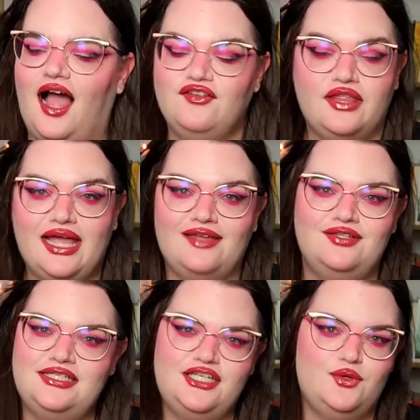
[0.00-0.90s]
I feel like I
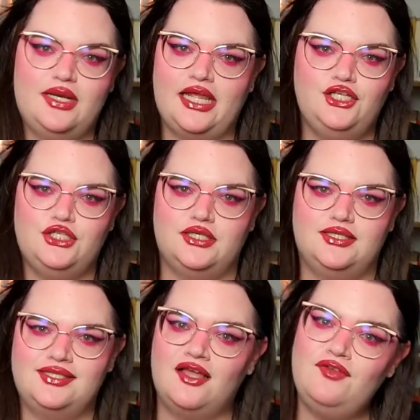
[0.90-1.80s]
haven't seen you in
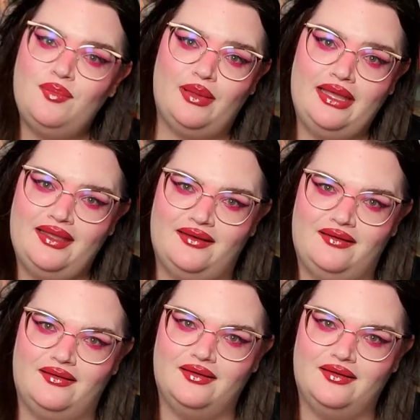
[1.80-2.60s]
ages. How have you been?